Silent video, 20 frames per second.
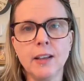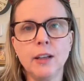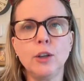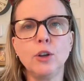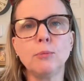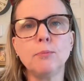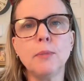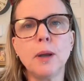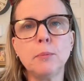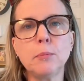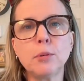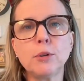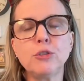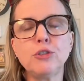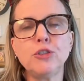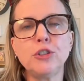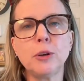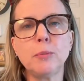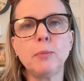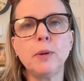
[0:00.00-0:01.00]
Your
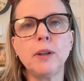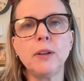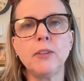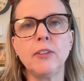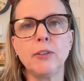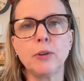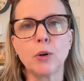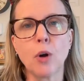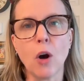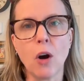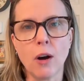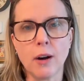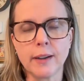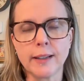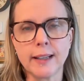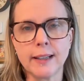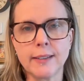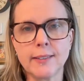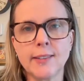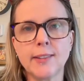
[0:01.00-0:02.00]
membership is your
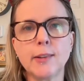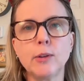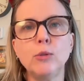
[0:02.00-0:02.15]
audience